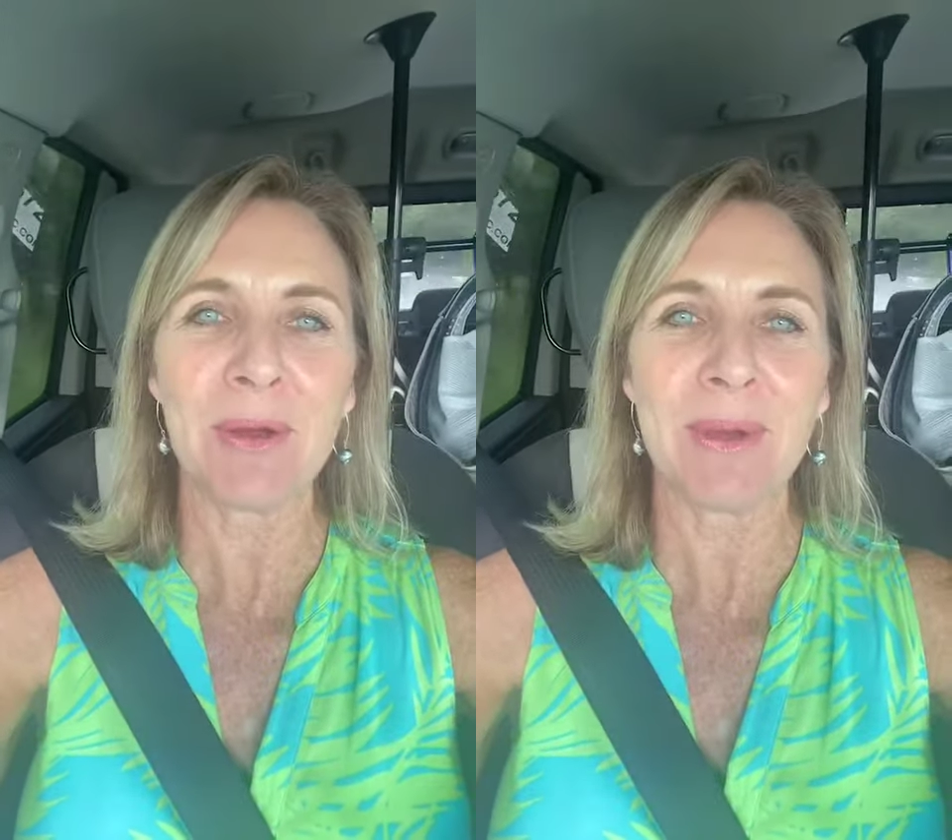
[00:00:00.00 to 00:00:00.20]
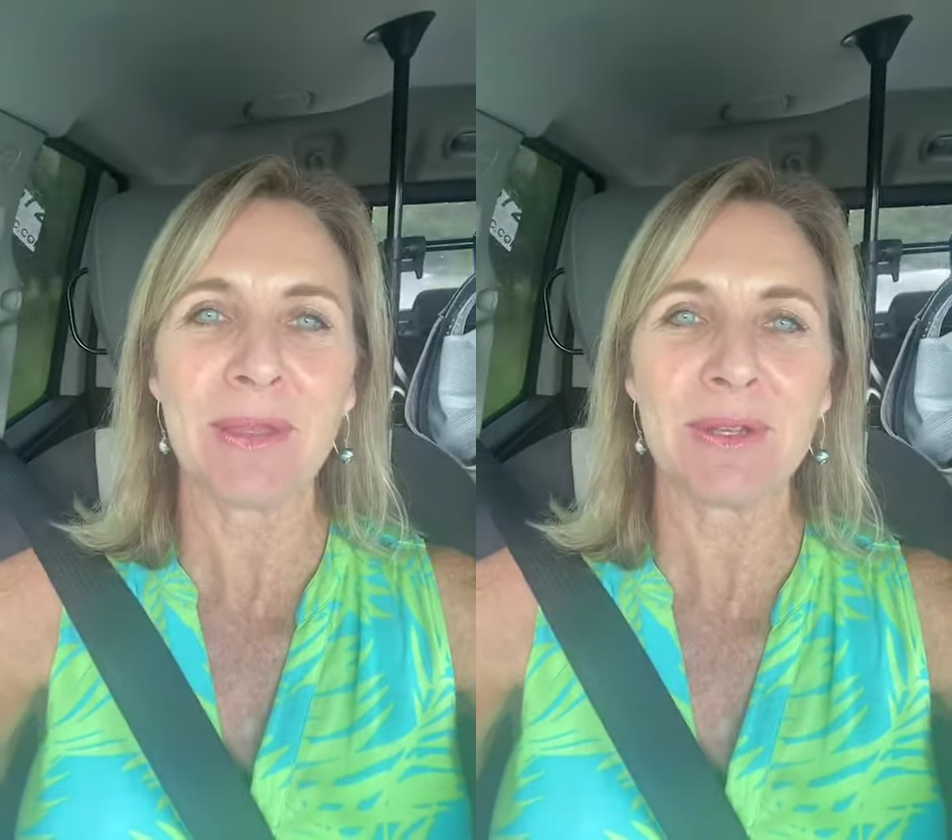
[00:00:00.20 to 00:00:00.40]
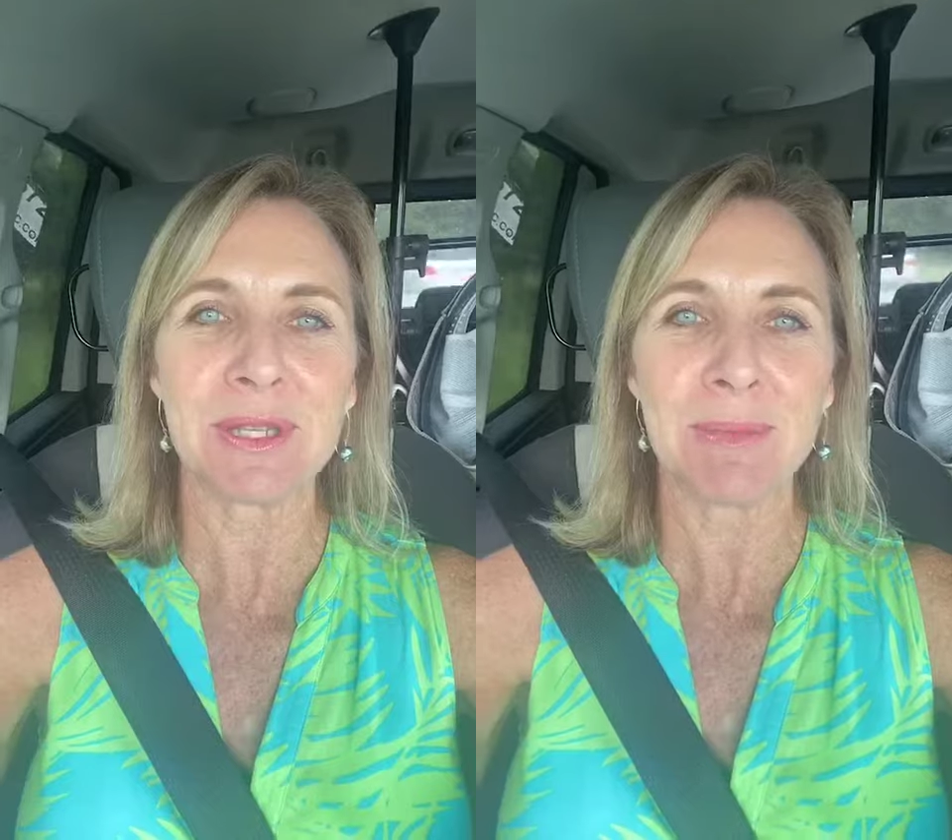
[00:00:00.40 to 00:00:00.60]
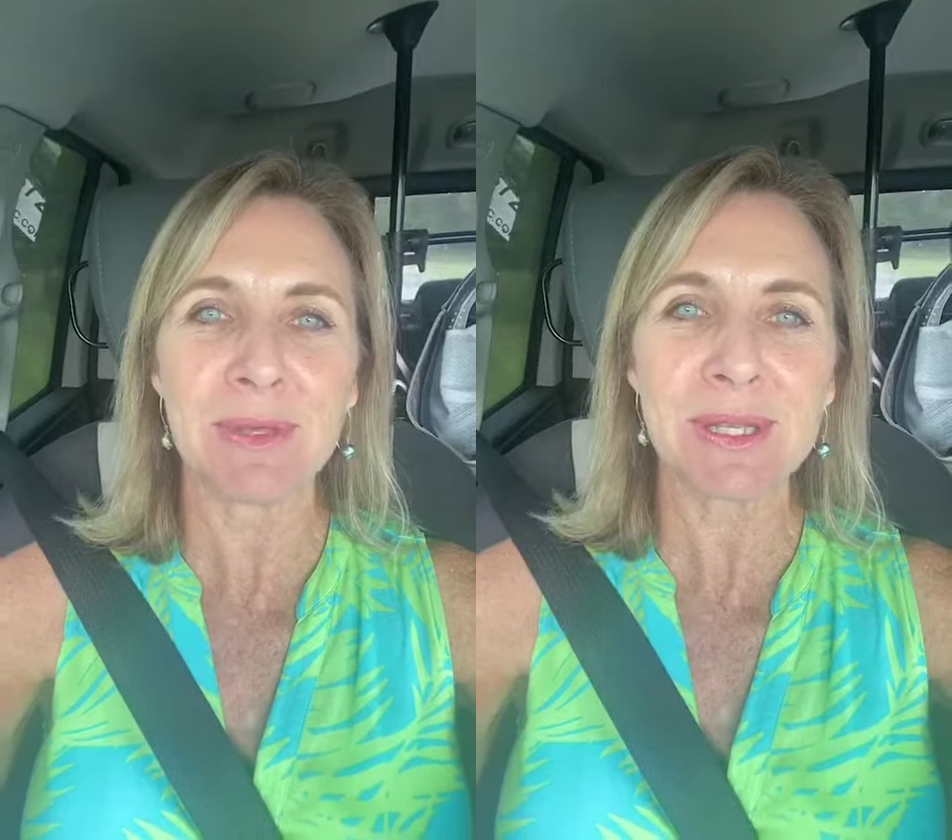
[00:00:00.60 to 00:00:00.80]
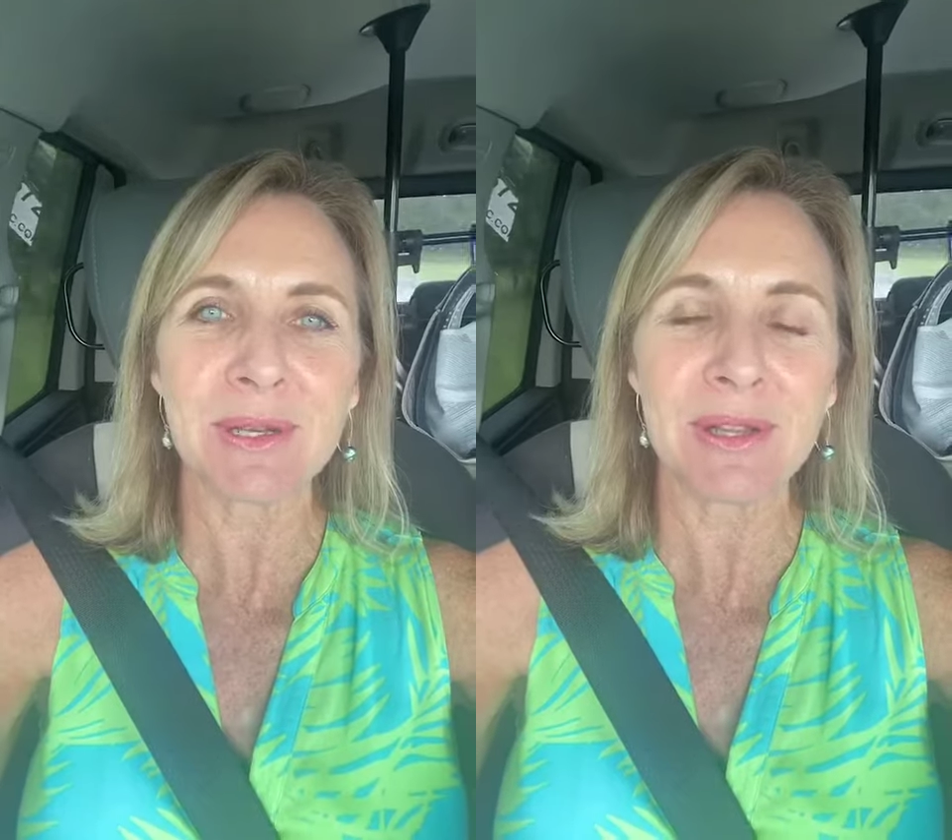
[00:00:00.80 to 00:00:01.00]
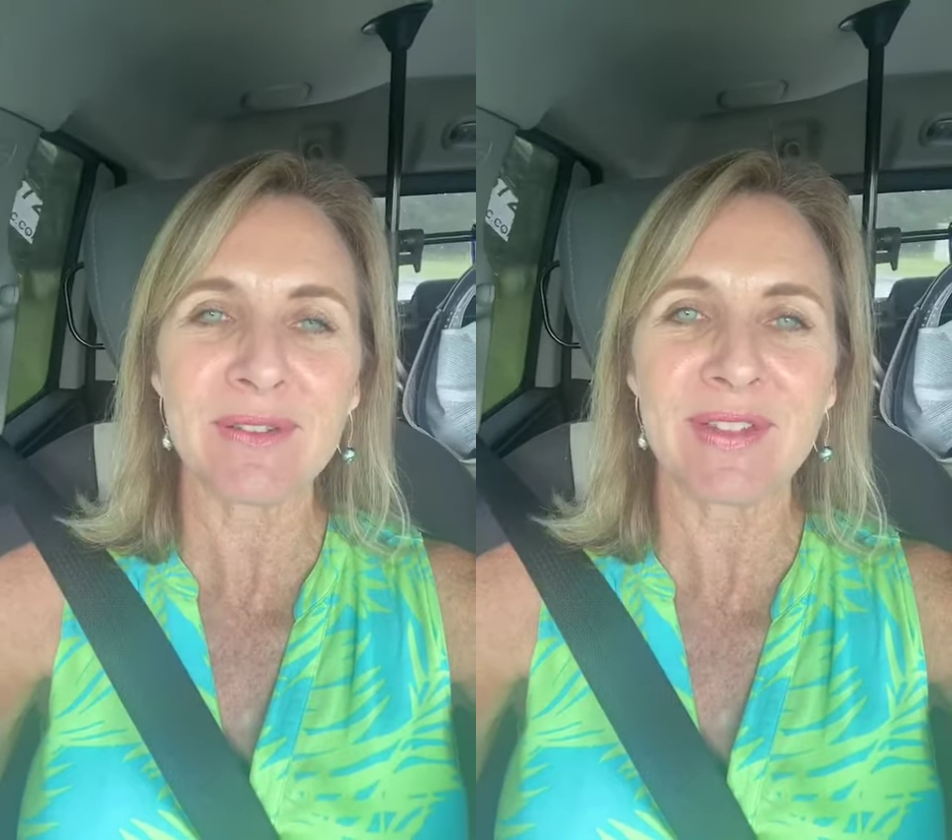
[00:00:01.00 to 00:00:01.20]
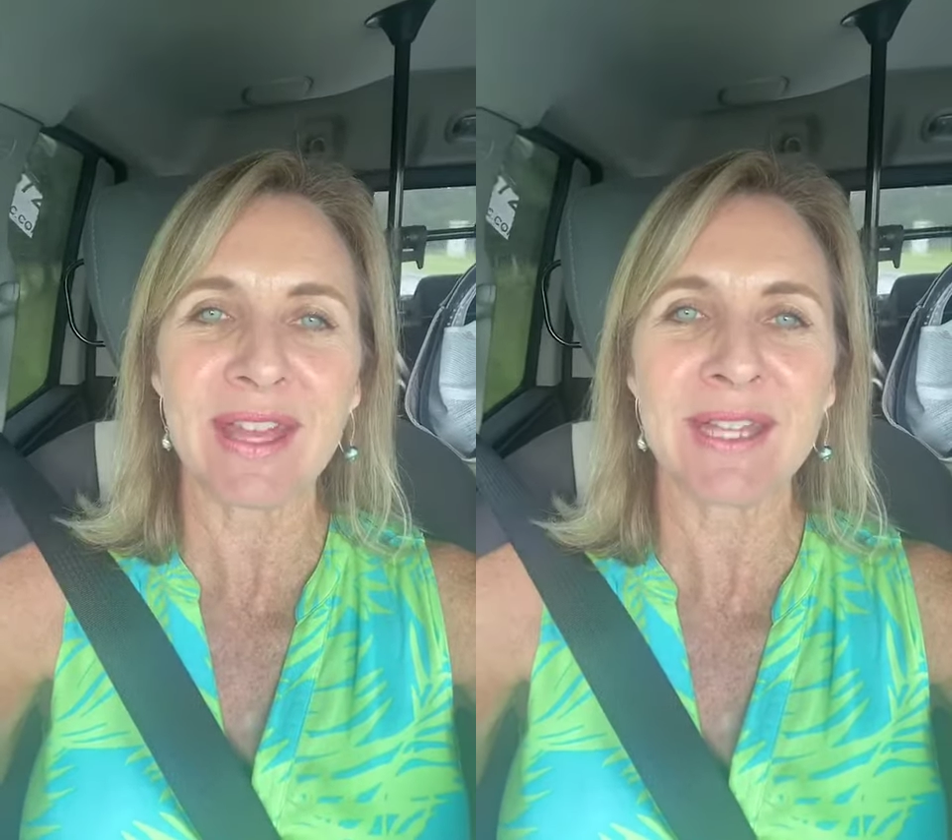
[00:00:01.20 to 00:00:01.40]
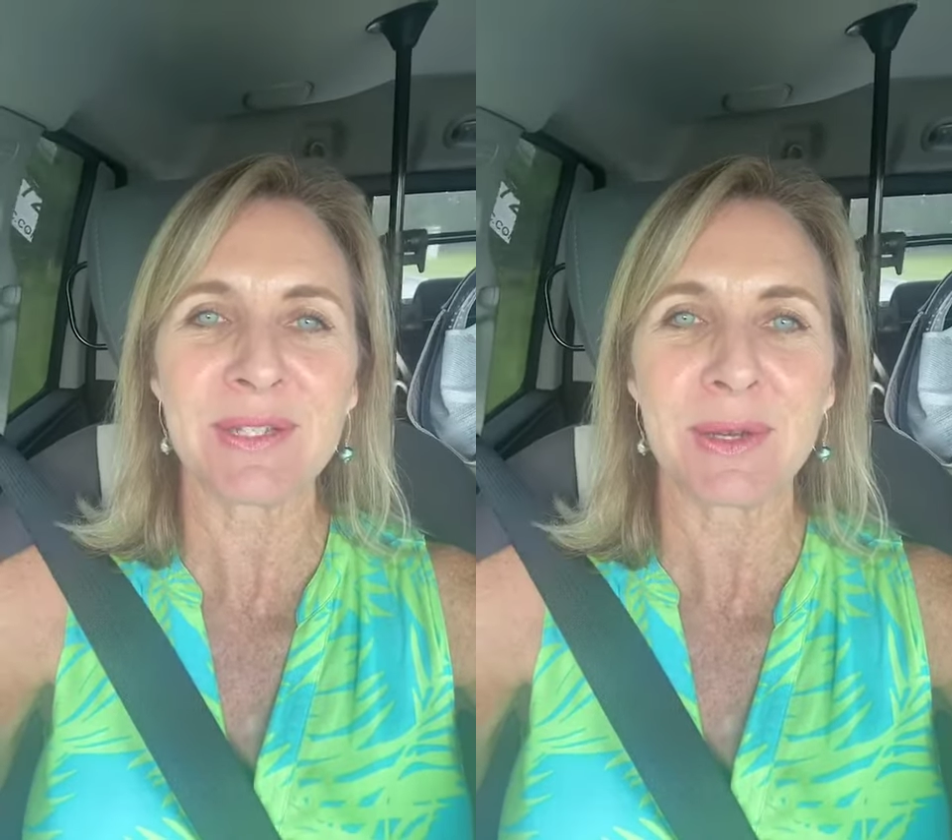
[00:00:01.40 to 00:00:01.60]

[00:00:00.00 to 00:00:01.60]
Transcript: whether it's a musical event